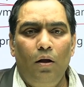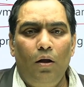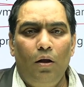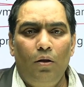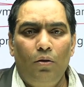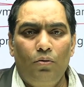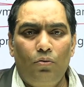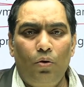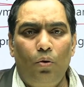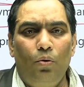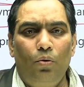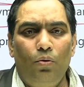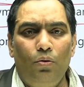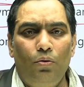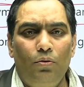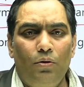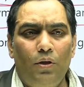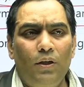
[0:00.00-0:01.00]
So
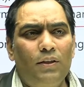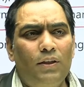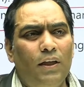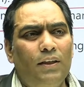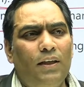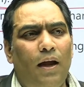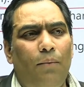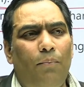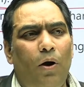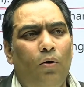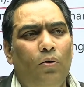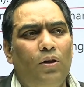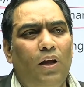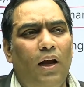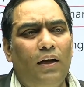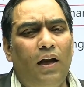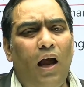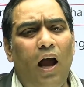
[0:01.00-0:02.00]
this is about
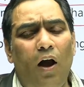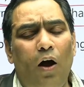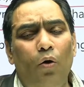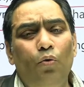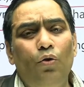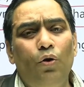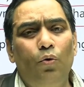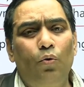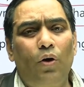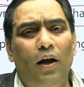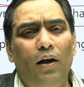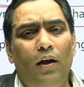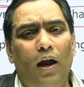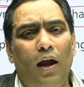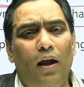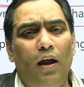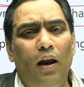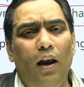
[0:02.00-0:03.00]
that how you can
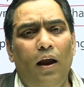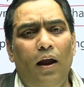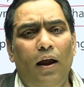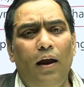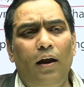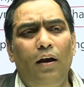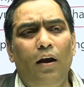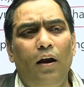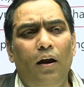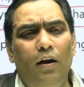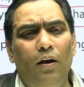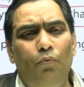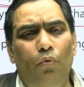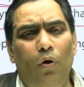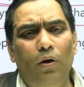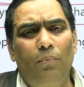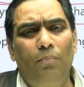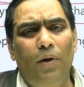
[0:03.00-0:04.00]
tackle and in
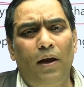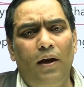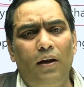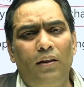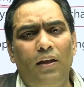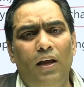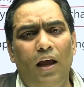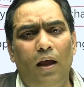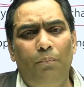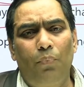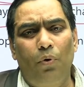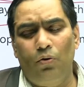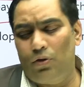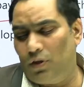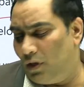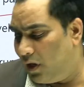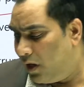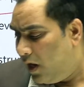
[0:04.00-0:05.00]
what manner they are
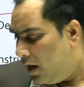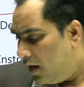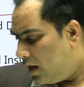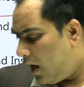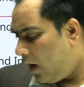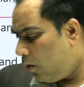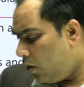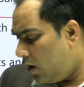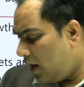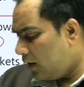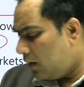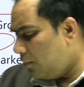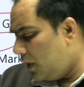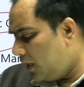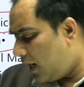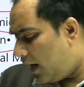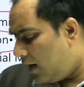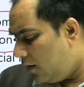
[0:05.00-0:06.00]
proceeding. Now let me
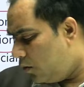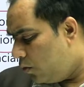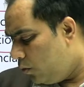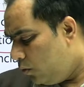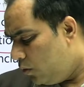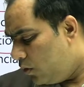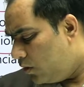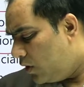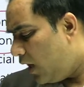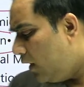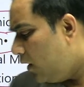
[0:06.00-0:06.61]
tell you that